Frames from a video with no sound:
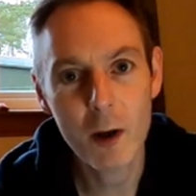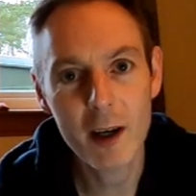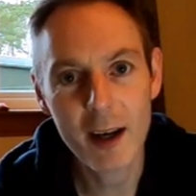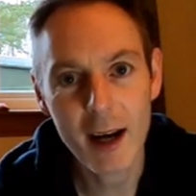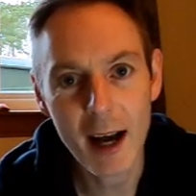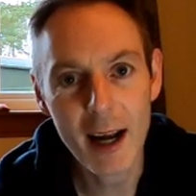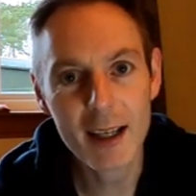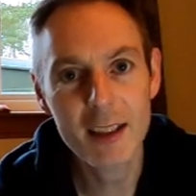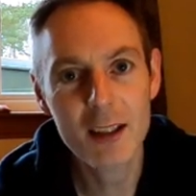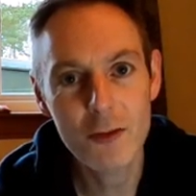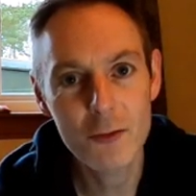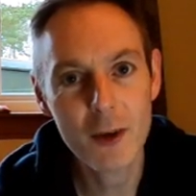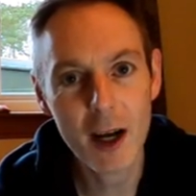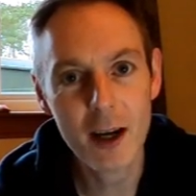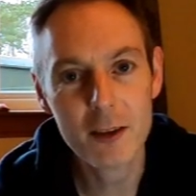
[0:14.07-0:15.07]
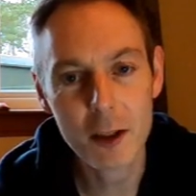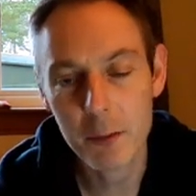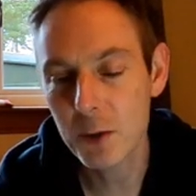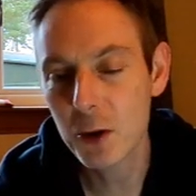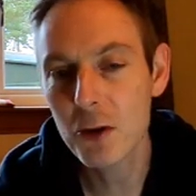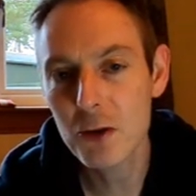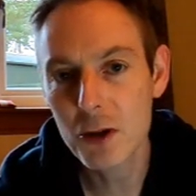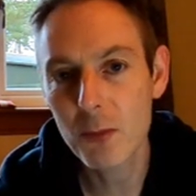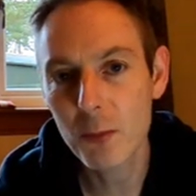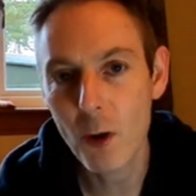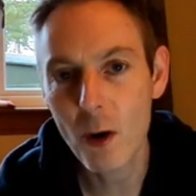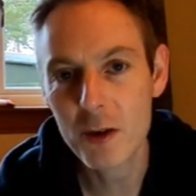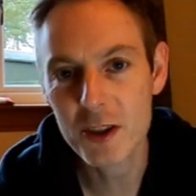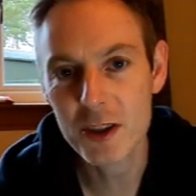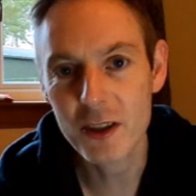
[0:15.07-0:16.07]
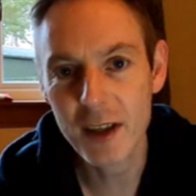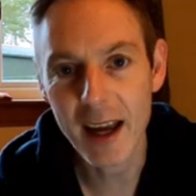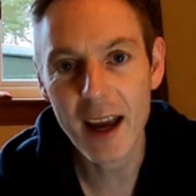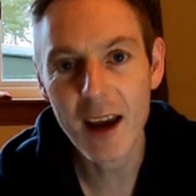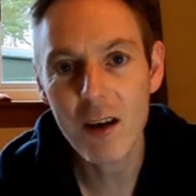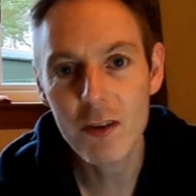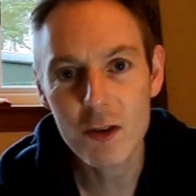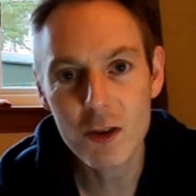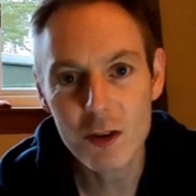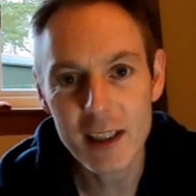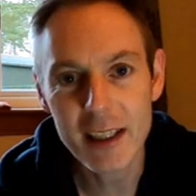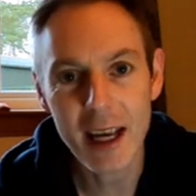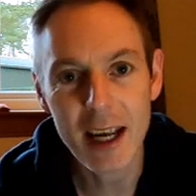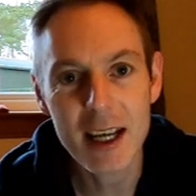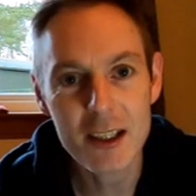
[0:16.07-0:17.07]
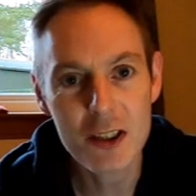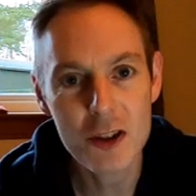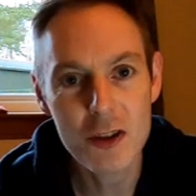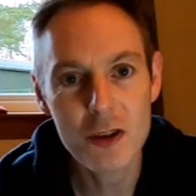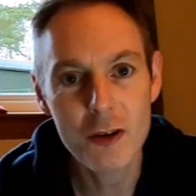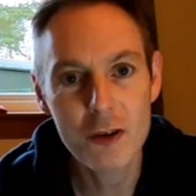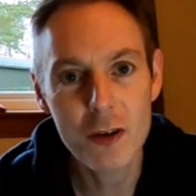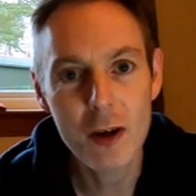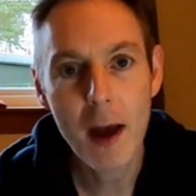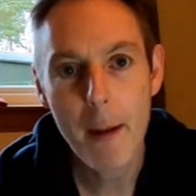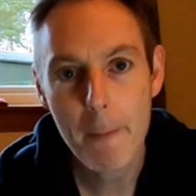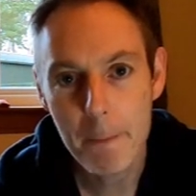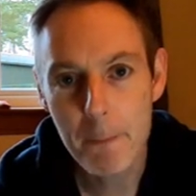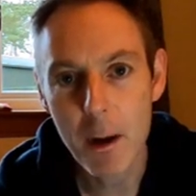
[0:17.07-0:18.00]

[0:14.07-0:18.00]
where I convert a Peugeot Boxer L3H2